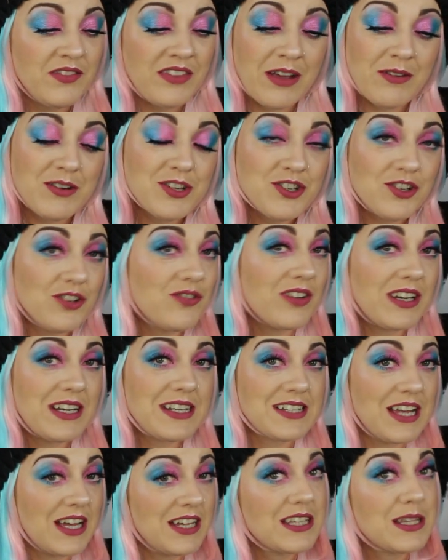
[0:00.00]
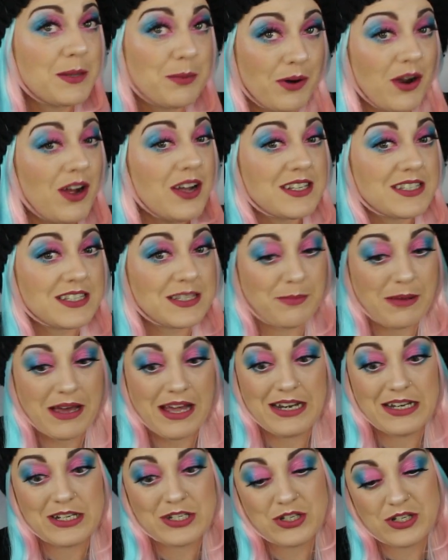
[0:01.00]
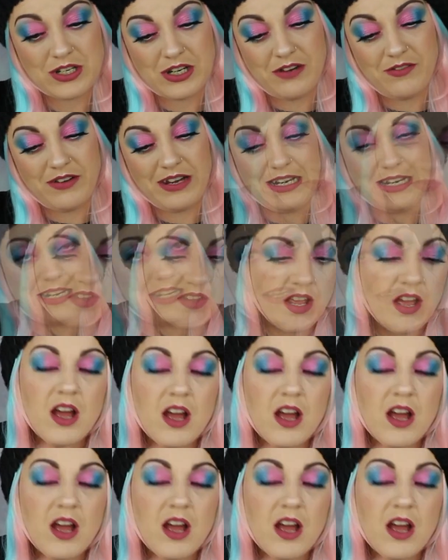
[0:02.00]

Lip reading: Now I should really tell you the price of the palette, shouldn't I really?